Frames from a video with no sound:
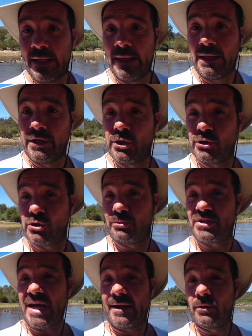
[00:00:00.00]
YouTube
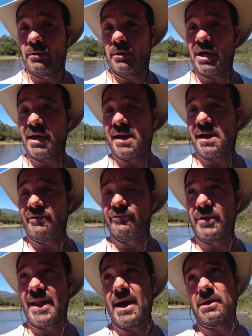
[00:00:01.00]
channel.
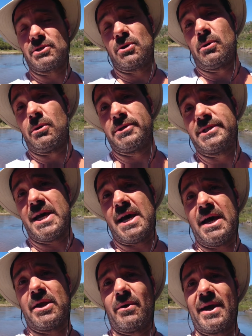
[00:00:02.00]
For now it's called
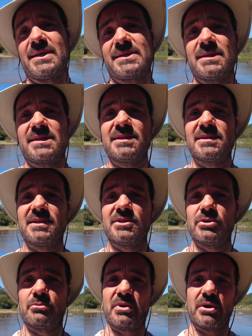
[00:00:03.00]
Yoga Essence
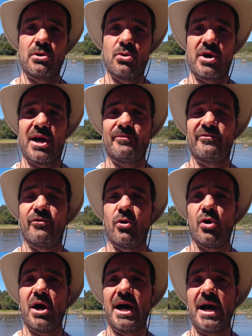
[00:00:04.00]
Institute, but look up for